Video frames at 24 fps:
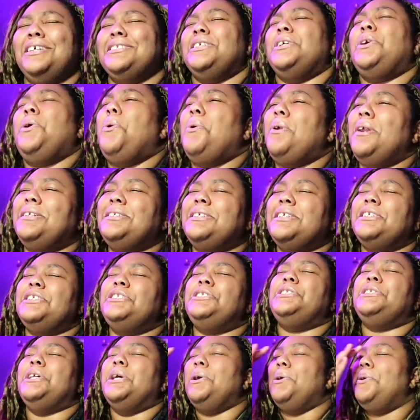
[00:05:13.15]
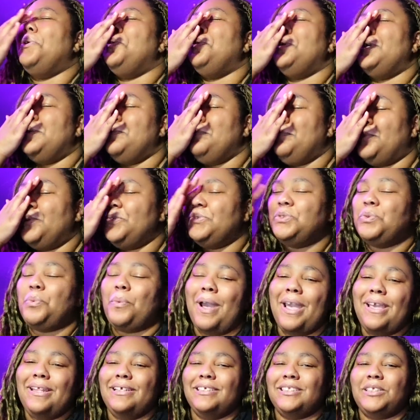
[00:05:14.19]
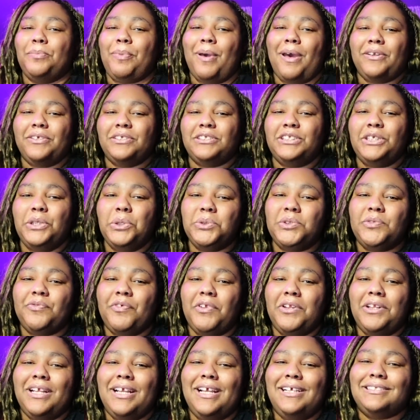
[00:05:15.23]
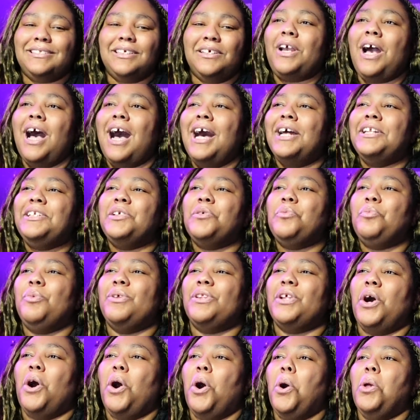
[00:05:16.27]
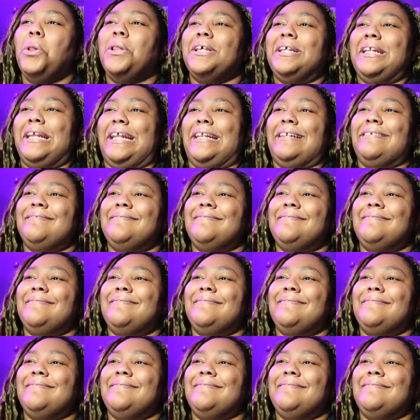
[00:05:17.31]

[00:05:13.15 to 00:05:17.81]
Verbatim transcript: Because according to the show, Bruce Wayne is about as useful as a condom with a hole in it.